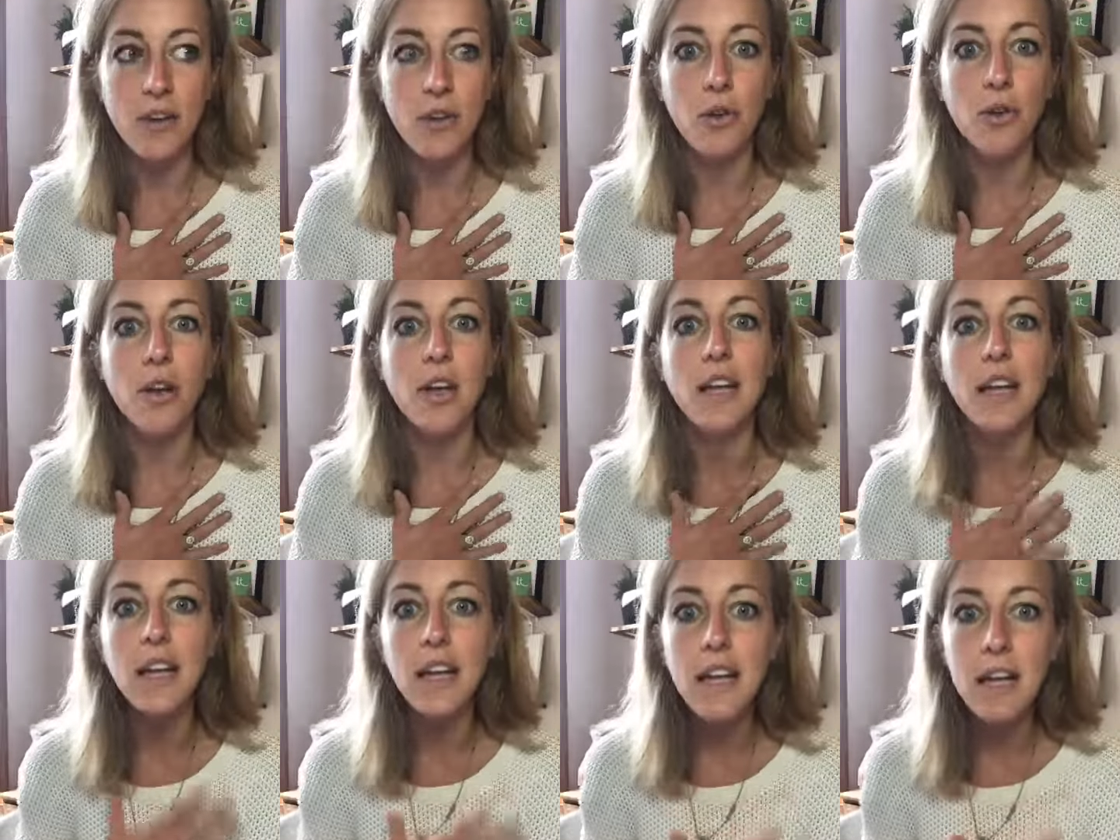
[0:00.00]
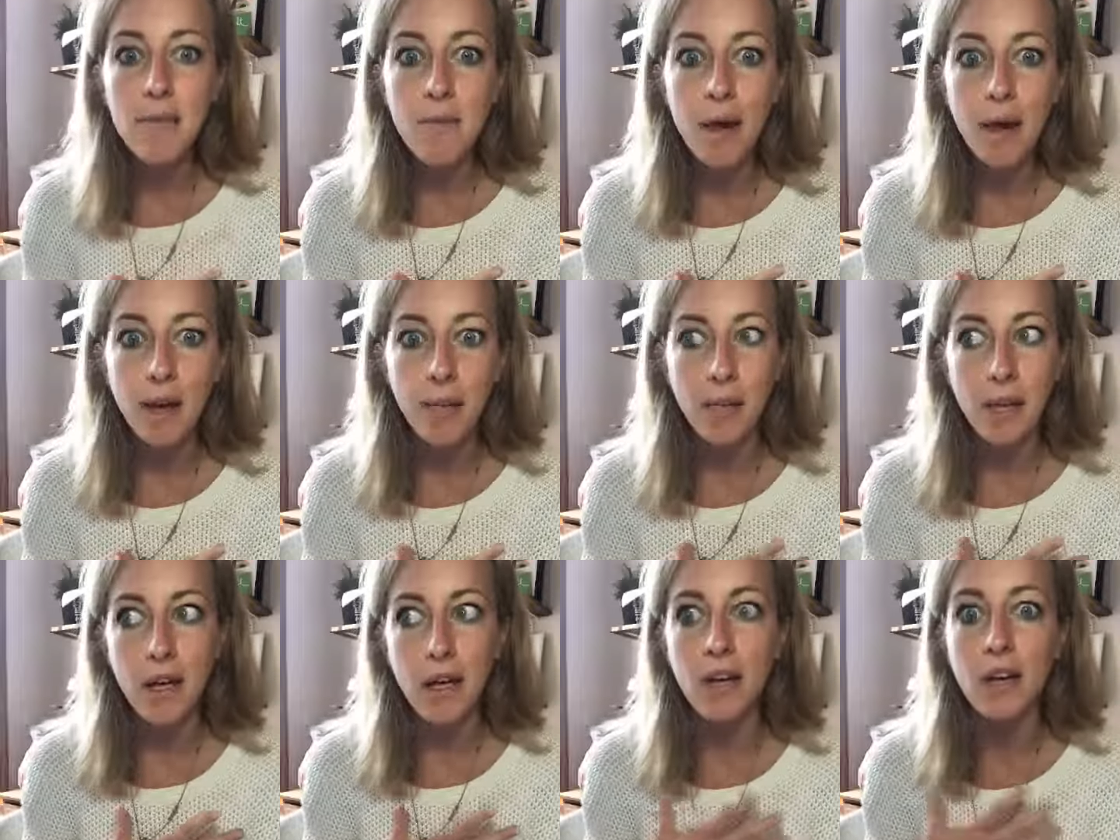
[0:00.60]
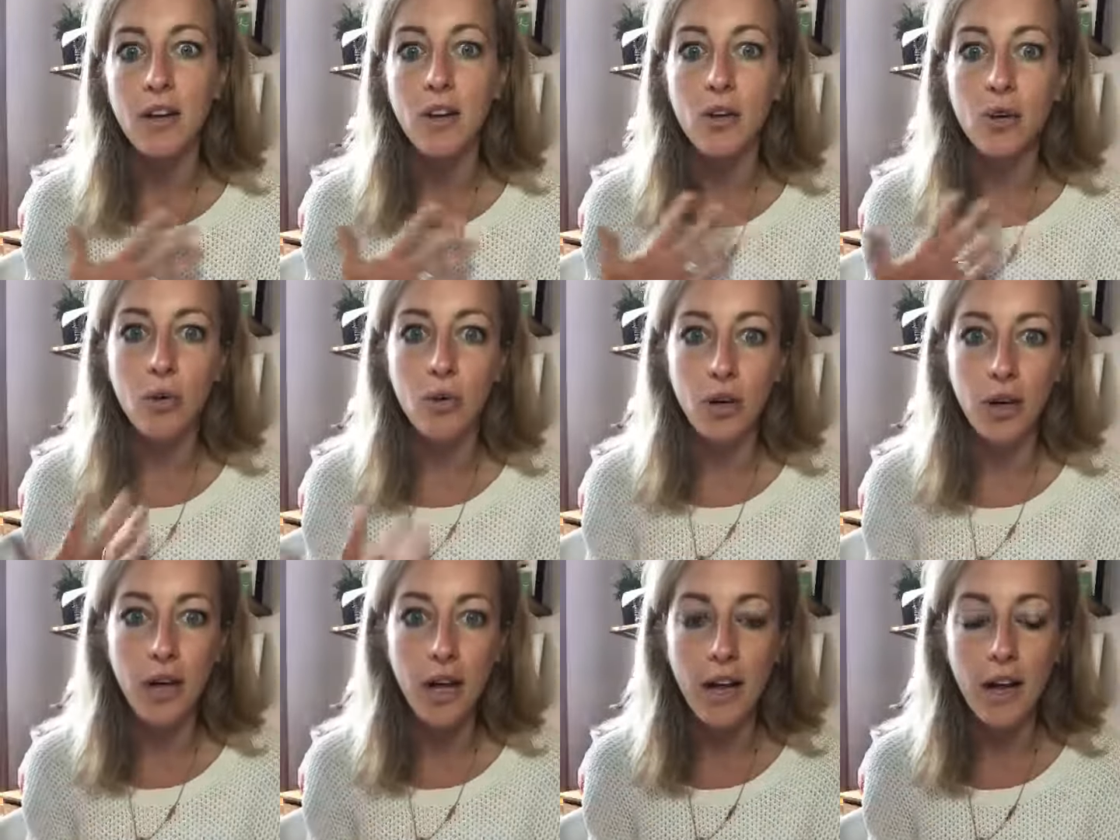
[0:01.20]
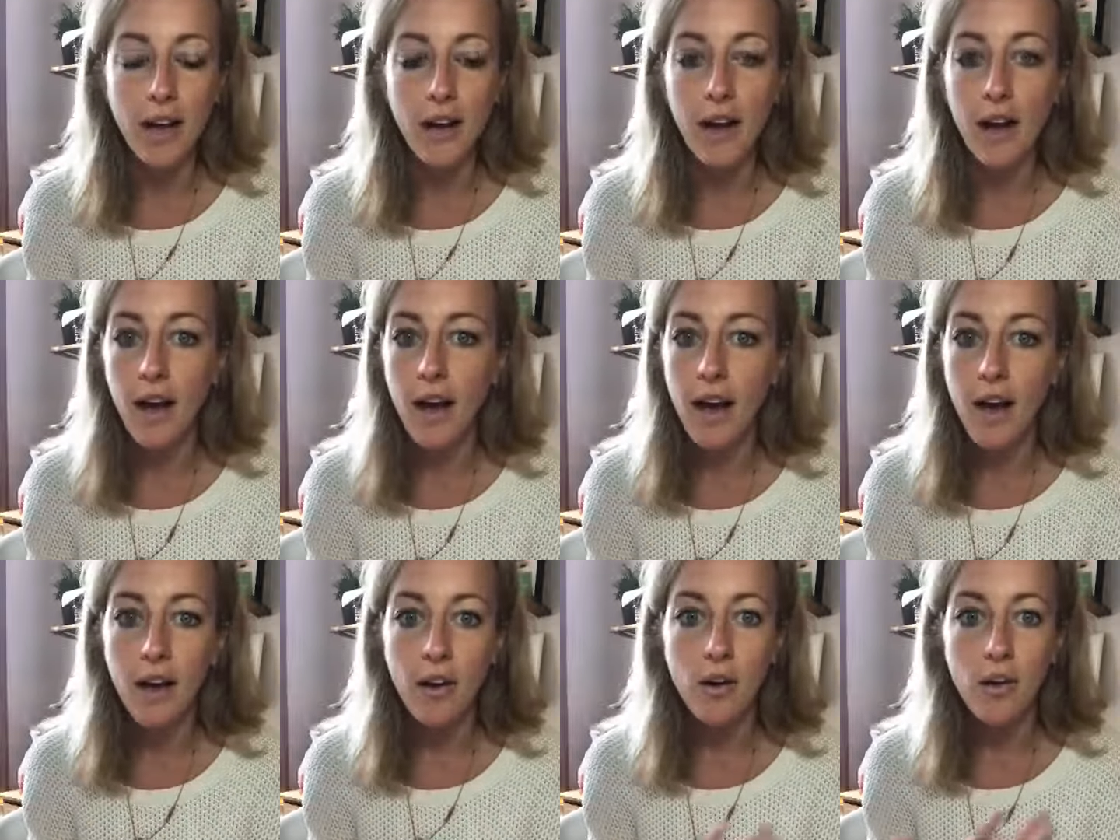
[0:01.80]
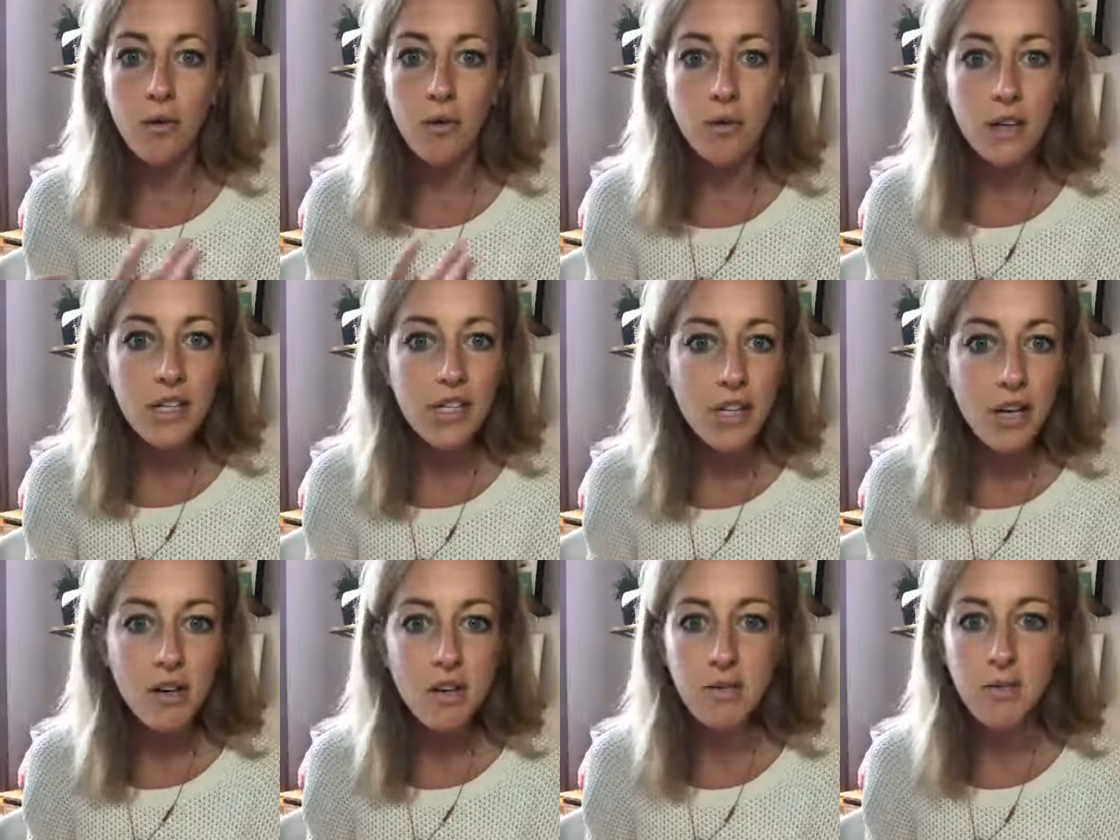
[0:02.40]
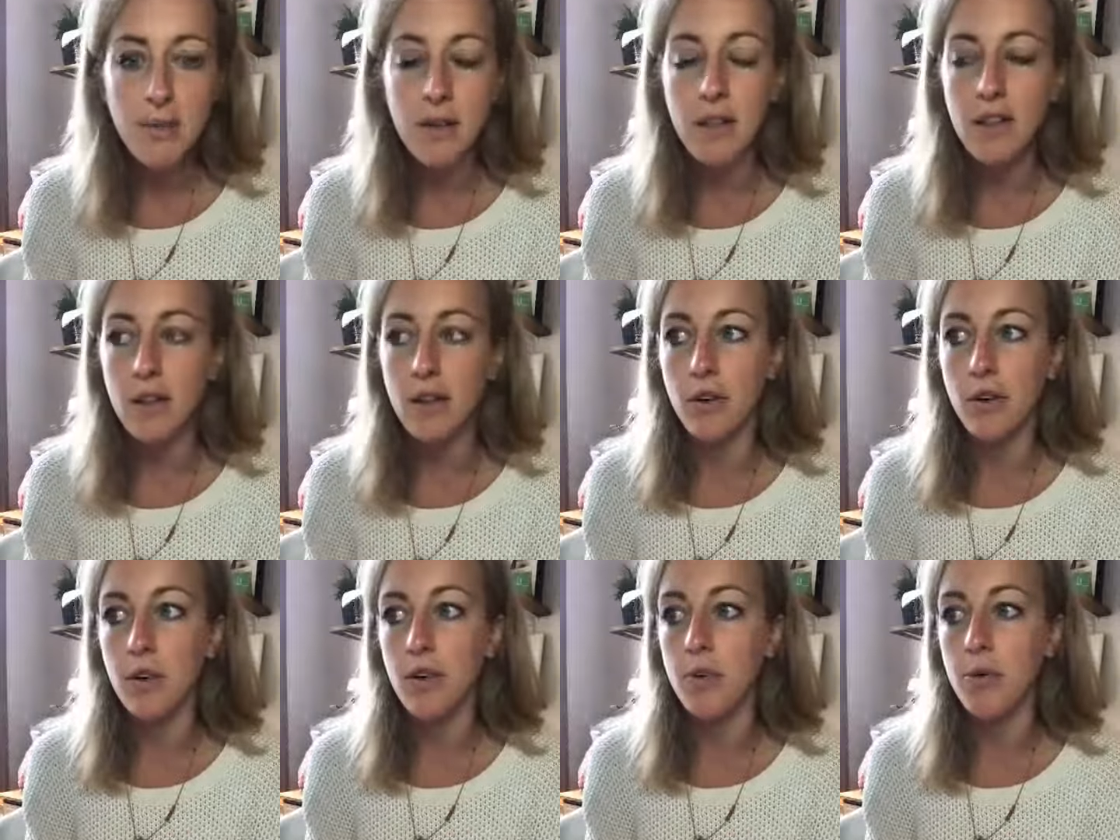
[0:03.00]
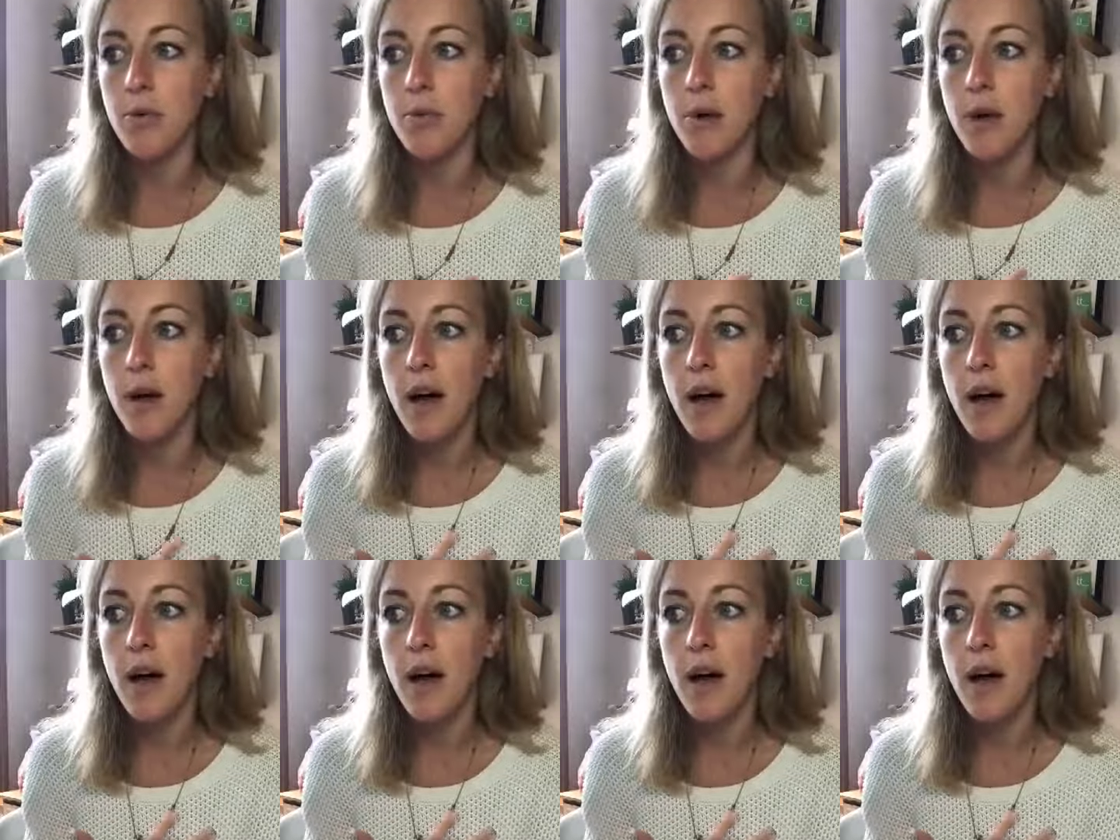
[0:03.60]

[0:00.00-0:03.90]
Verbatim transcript: You can email me, you can reach out to me in the group,